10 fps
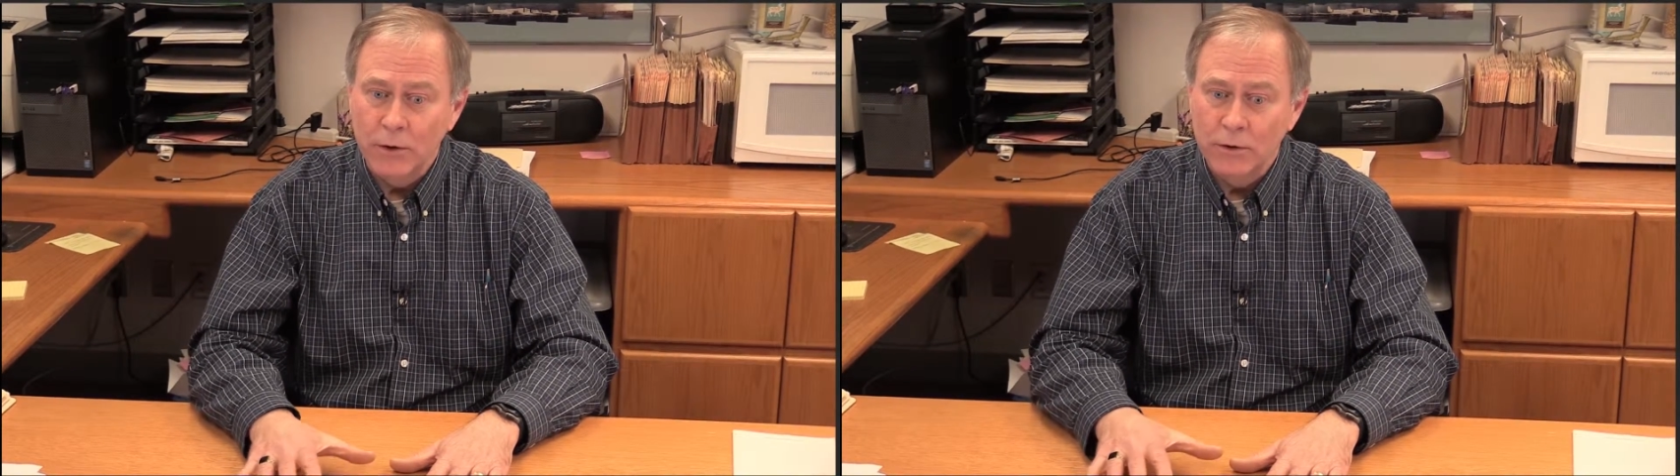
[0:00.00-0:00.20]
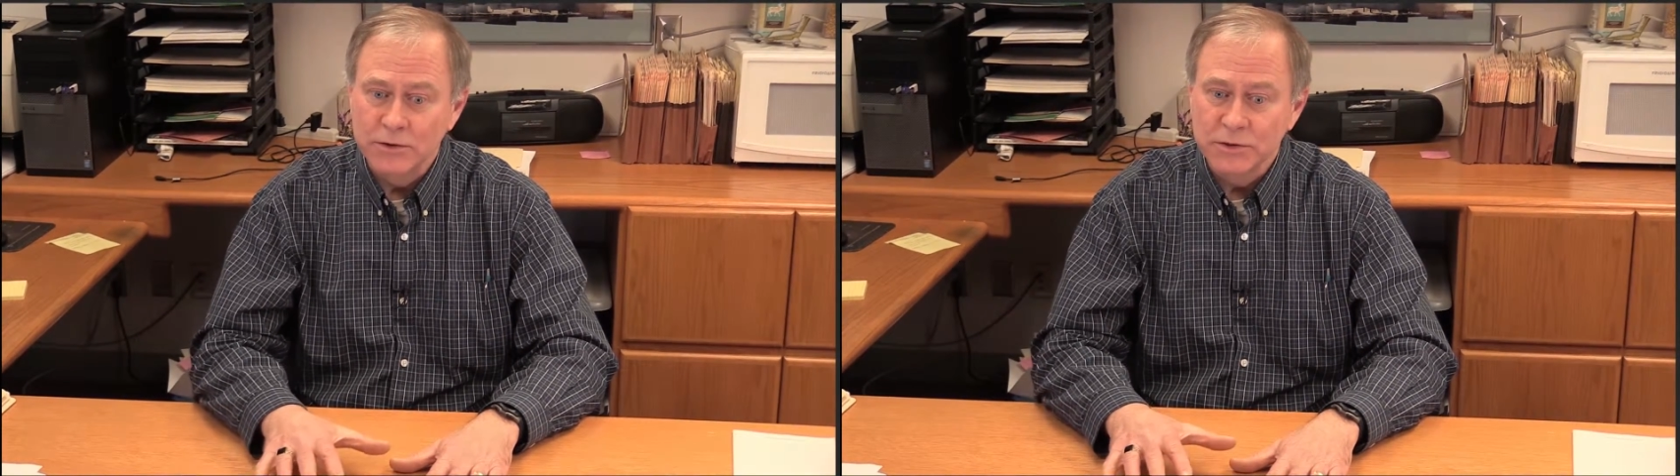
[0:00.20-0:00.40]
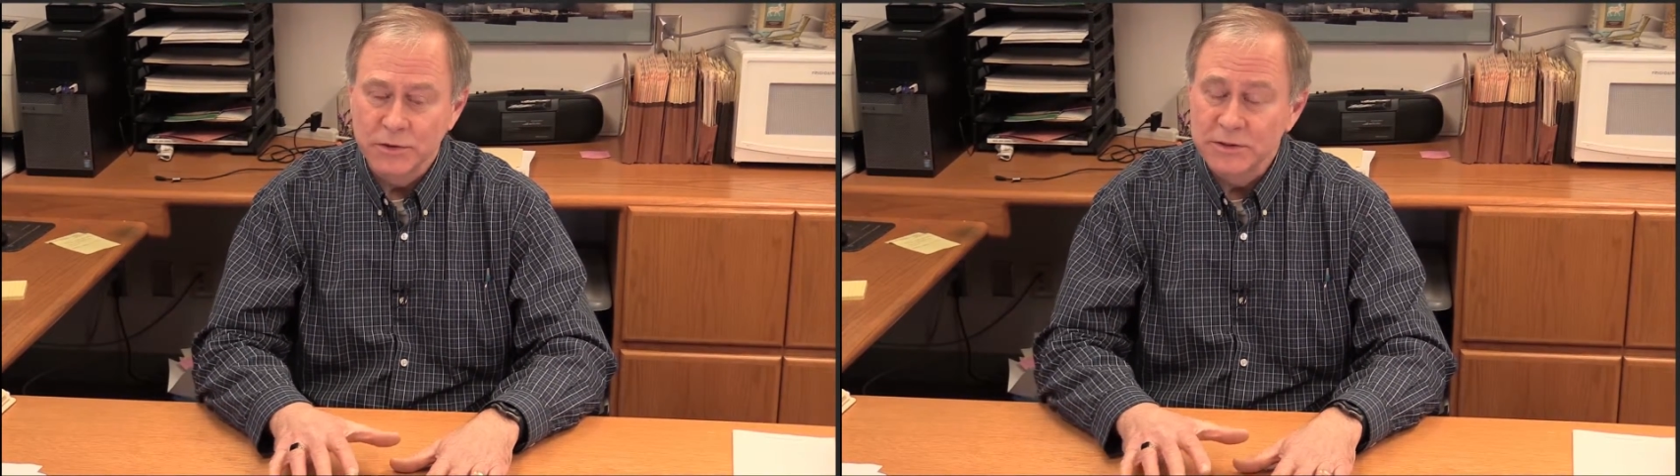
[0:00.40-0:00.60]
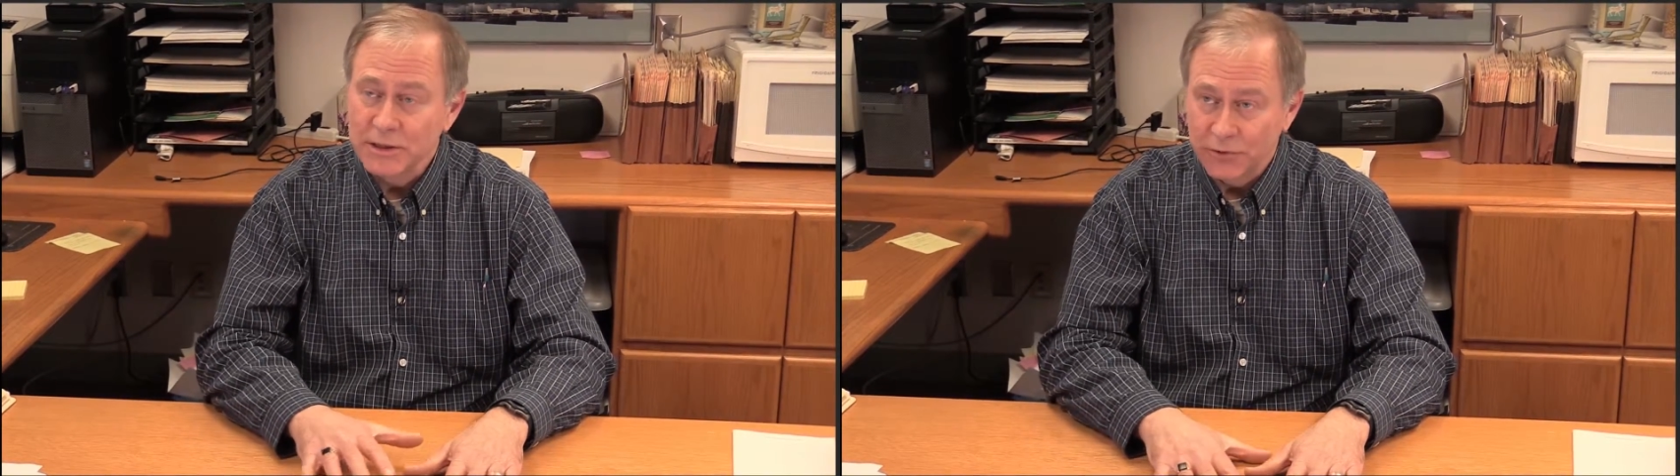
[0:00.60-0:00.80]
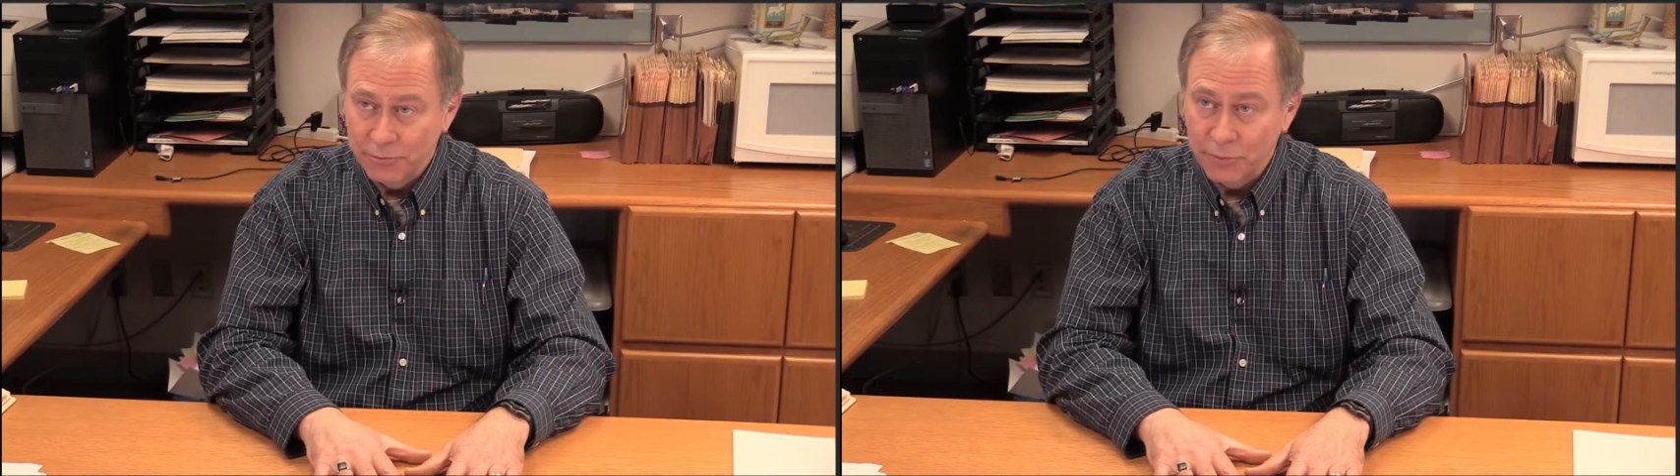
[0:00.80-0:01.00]
also the
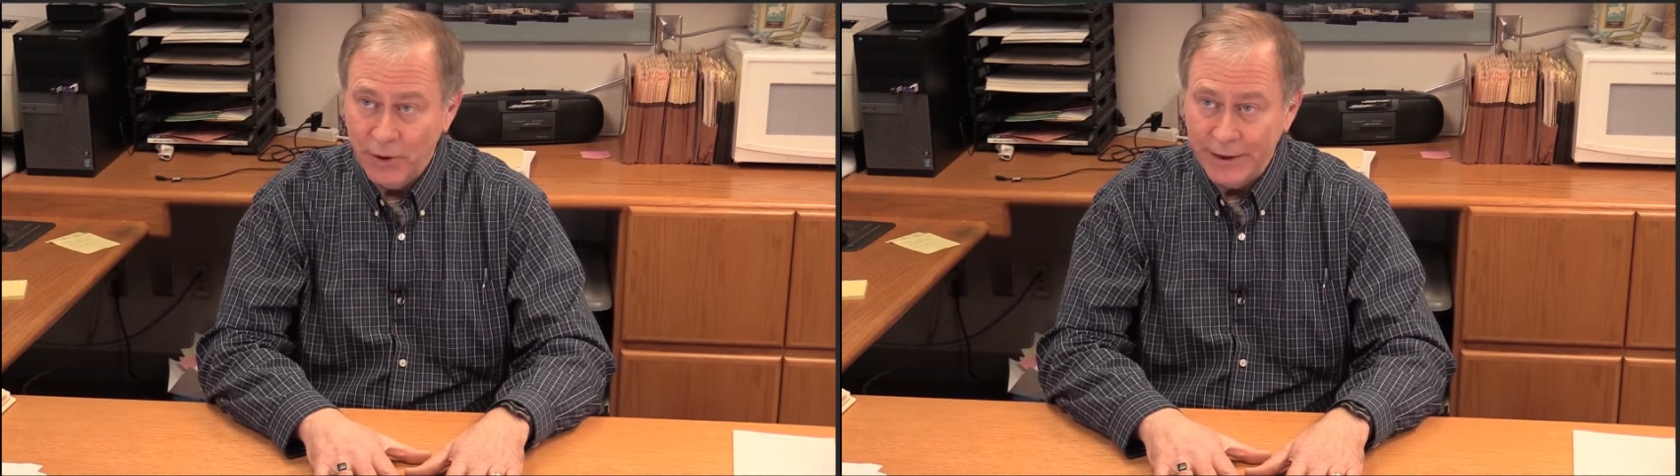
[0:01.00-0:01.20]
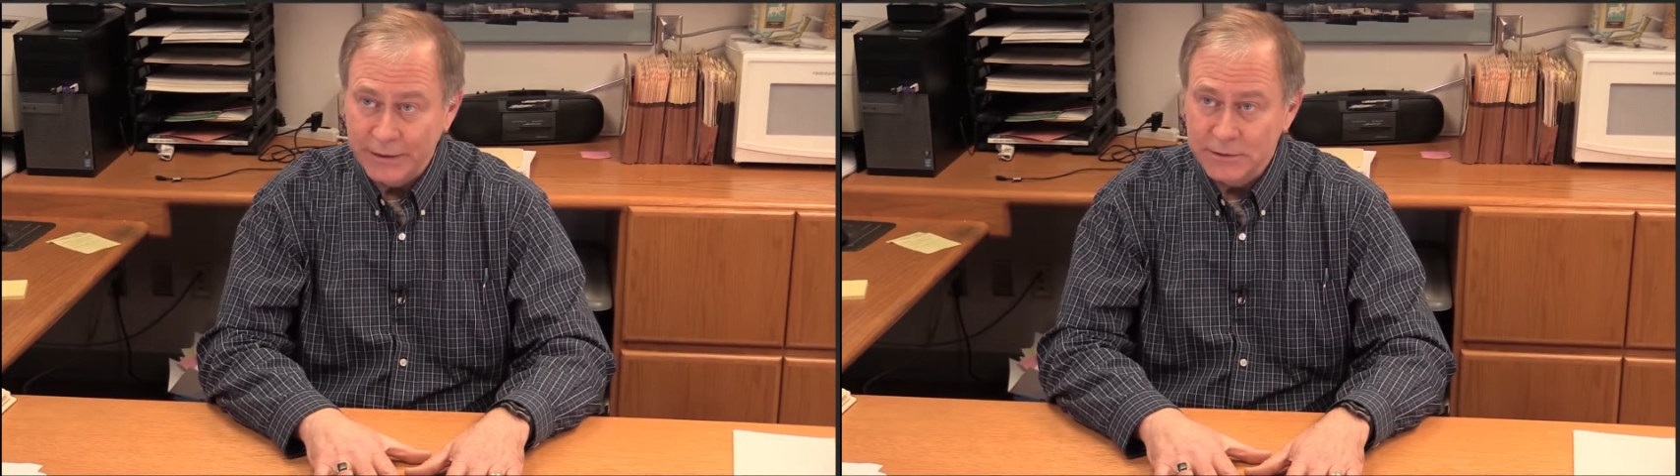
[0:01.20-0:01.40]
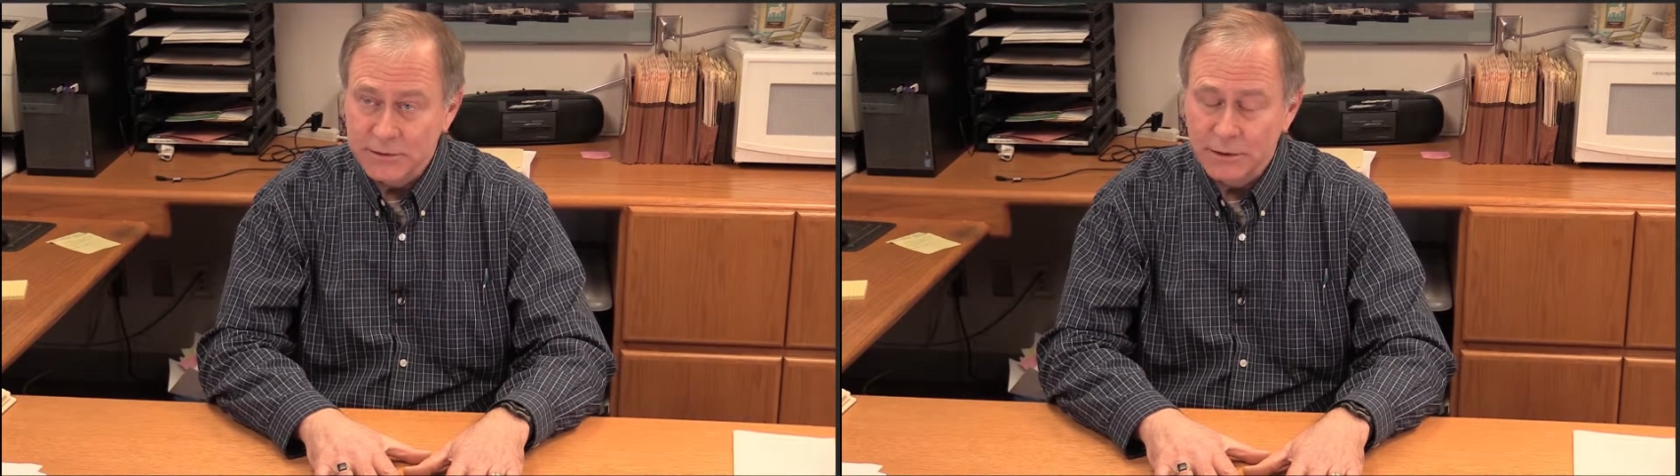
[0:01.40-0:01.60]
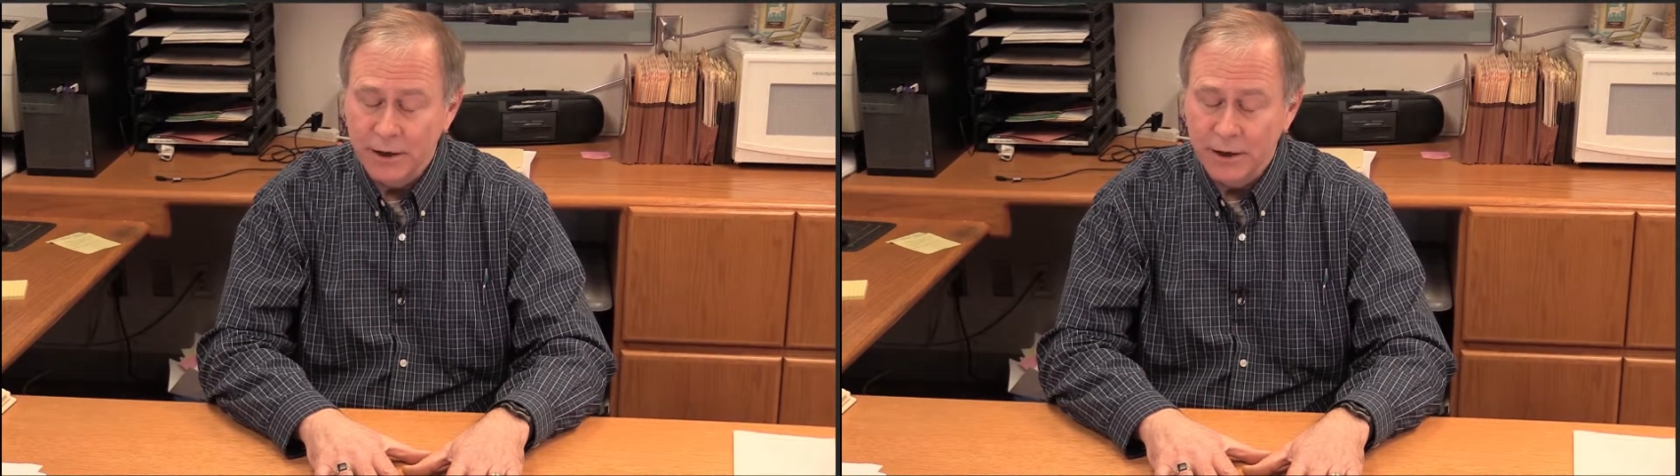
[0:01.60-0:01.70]
southern plains